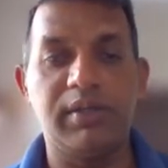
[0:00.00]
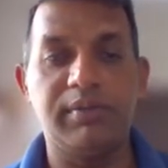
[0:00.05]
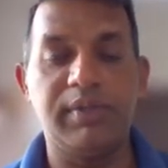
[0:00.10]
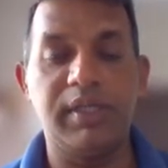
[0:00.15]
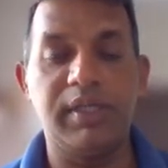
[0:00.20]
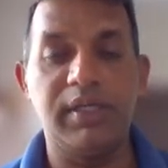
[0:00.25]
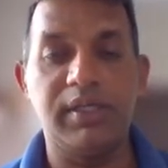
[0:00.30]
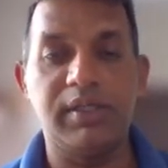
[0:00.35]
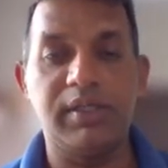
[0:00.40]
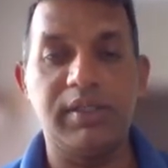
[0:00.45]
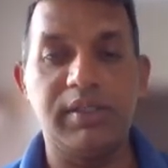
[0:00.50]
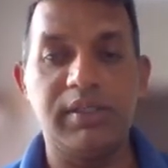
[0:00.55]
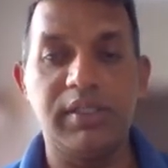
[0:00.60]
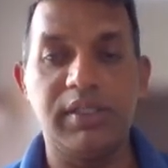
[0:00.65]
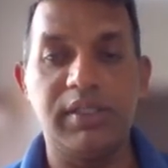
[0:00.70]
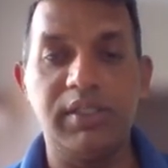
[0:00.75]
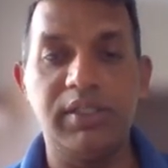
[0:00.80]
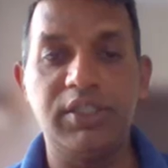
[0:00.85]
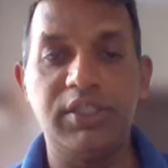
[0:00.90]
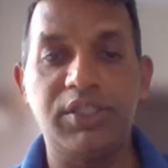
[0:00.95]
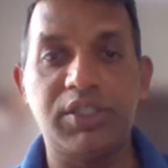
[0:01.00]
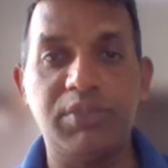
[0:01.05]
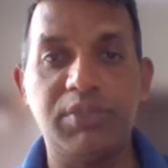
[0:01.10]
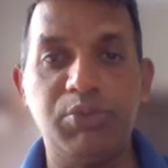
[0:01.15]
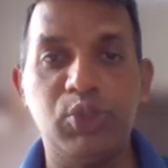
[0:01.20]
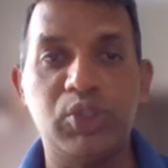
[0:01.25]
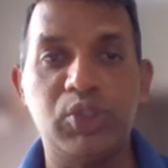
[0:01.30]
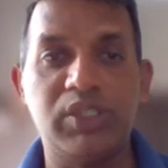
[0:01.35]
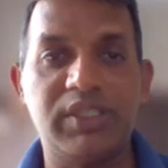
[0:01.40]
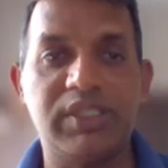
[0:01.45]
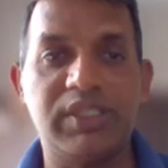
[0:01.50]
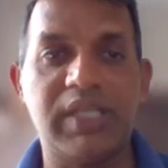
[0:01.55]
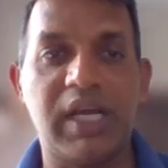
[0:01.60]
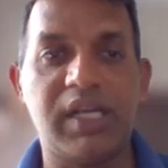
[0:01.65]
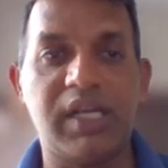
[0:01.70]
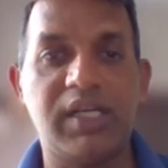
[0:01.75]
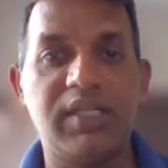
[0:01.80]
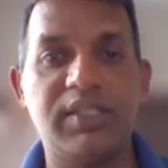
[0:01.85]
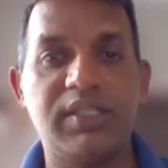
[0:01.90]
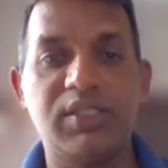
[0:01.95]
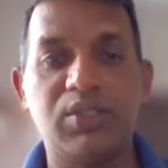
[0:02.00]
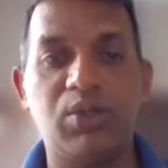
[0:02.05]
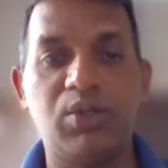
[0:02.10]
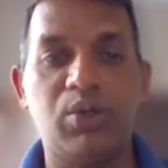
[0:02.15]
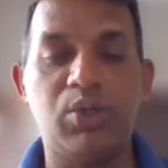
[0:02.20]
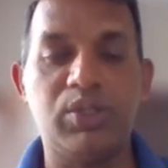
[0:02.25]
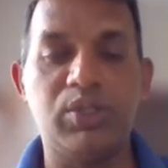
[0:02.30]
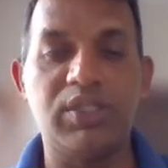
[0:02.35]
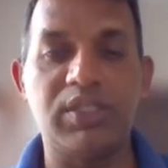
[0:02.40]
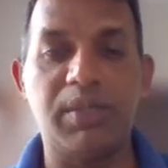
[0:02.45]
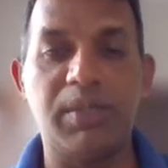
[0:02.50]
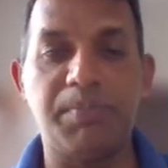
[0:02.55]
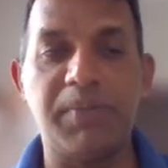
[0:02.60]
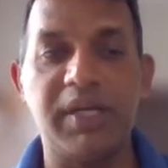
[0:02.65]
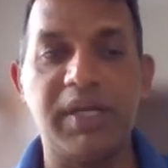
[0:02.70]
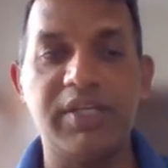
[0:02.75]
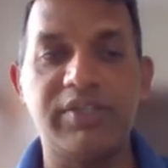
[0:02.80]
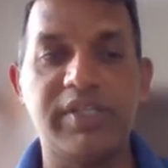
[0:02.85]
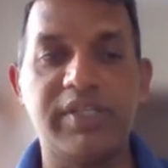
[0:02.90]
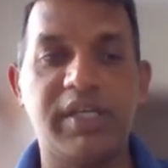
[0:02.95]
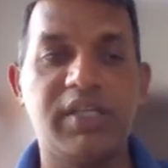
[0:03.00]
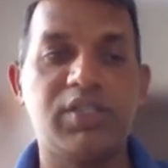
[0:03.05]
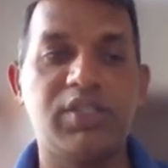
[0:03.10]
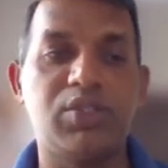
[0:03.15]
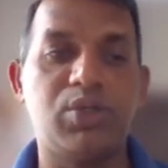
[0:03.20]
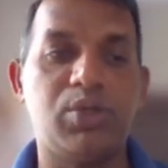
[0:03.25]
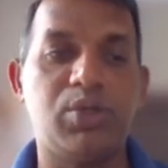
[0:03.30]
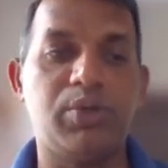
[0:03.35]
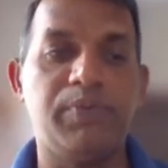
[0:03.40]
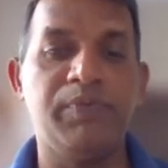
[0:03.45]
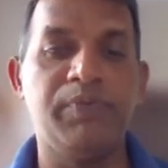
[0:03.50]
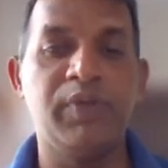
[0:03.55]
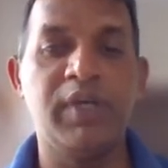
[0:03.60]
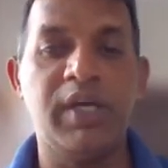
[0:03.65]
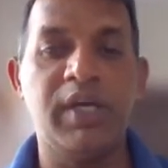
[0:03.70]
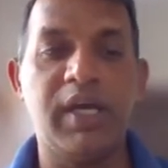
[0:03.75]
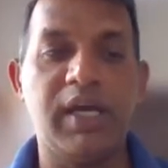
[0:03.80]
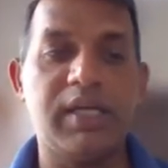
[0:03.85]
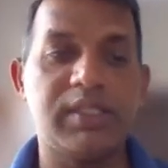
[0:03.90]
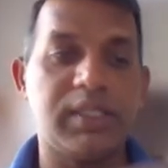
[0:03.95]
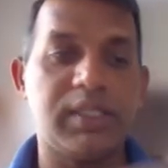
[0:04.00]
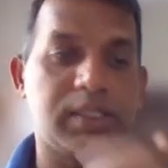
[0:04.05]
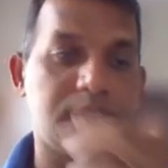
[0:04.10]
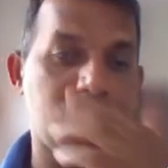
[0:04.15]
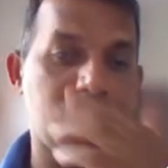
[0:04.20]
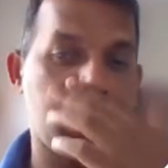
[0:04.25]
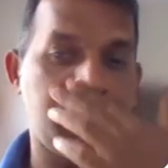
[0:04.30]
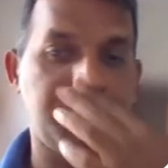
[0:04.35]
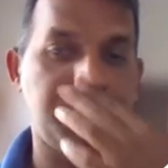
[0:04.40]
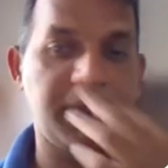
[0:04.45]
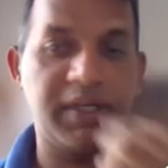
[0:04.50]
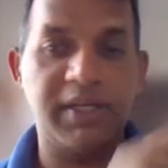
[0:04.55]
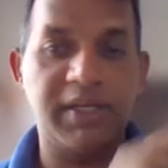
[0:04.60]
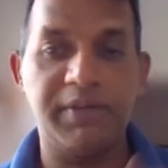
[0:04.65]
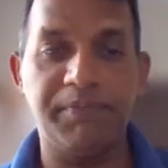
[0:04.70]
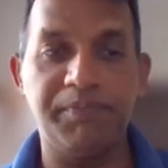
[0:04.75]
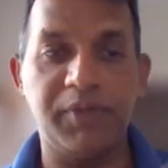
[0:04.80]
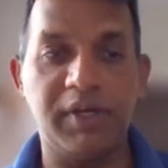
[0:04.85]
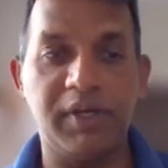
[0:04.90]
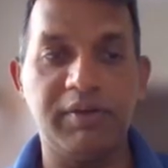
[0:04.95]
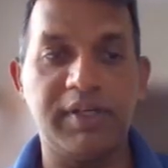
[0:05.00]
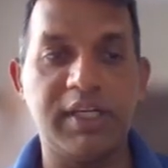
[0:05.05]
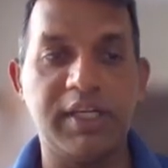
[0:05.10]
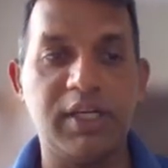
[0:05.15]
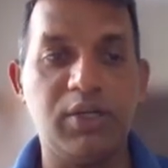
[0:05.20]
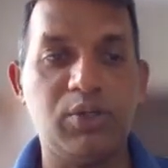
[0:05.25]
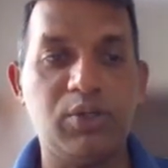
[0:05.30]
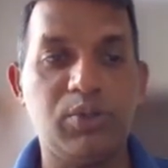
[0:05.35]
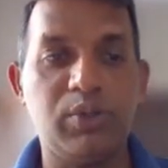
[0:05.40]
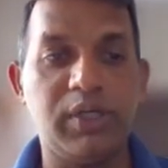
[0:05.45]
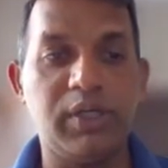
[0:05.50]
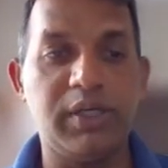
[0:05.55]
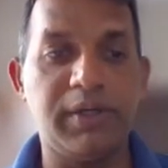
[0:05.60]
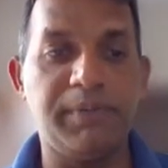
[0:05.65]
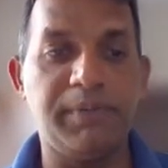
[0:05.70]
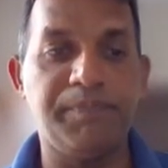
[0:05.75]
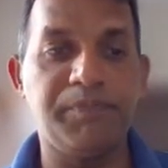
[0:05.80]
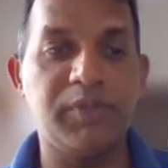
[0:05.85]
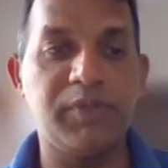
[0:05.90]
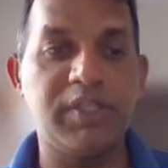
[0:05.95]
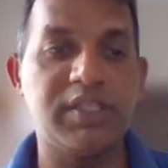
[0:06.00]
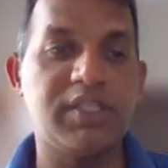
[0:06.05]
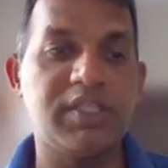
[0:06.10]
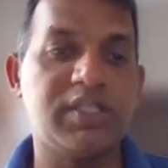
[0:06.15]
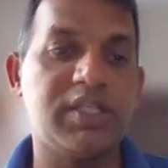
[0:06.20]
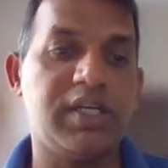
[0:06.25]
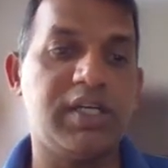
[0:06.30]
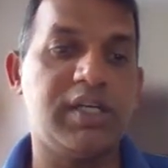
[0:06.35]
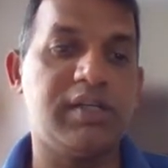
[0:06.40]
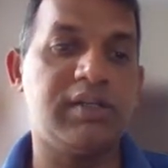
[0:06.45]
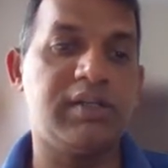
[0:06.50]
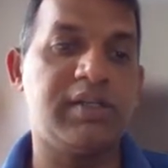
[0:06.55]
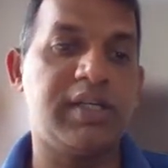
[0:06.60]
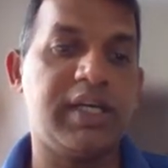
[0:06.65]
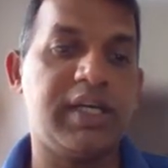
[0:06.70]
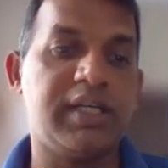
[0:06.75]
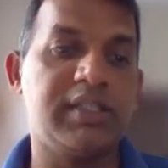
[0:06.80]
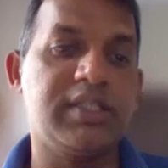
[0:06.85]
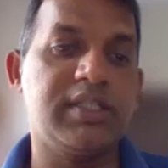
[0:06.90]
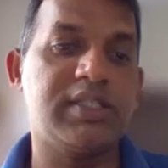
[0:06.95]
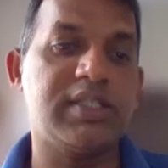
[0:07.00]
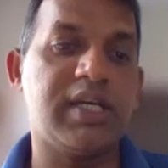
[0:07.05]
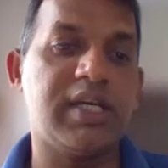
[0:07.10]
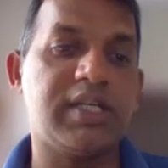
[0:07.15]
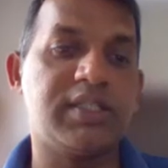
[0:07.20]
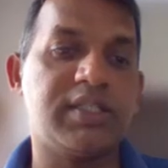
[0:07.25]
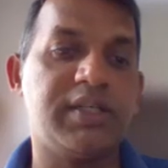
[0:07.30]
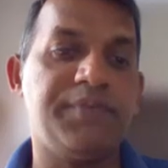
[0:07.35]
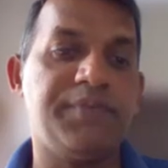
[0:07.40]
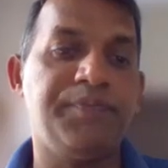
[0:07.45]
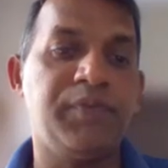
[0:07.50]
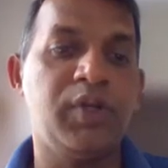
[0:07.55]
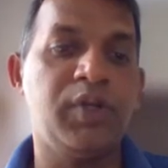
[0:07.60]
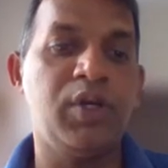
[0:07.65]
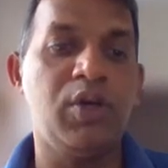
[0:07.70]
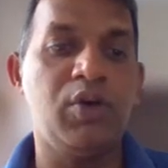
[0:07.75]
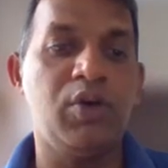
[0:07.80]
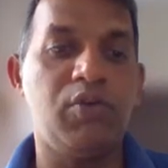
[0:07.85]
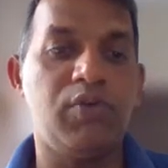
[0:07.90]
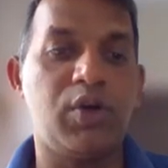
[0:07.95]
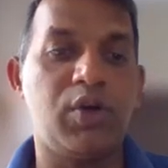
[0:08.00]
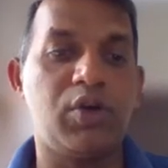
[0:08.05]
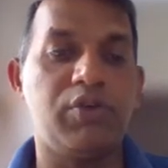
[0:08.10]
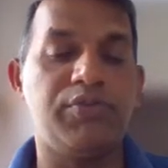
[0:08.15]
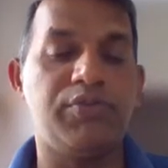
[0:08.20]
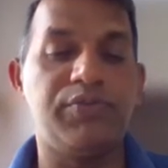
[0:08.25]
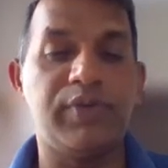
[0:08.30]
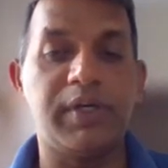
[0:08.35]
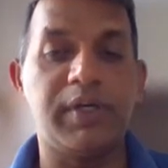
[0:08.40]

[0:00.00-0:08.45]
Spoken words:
the distribution channels or the supply chain. So as example, I will tell you this is take this as a one of